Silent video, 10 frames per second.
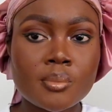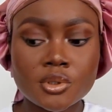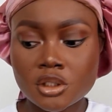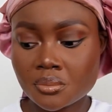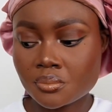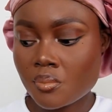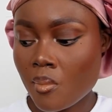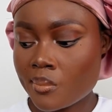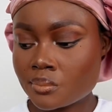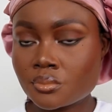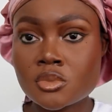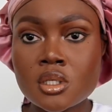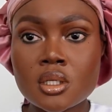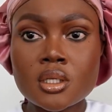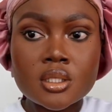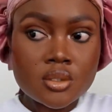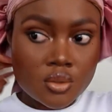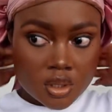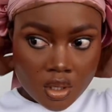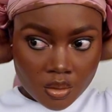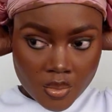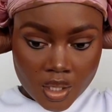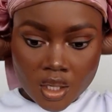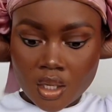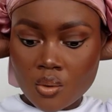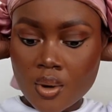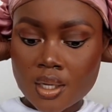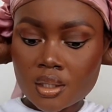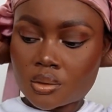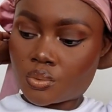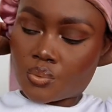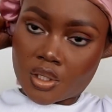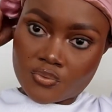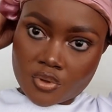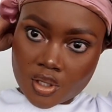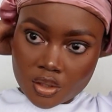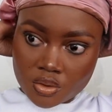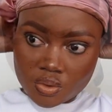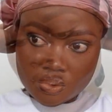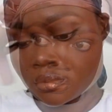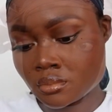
John, let's sort out my hair while we wait for that to.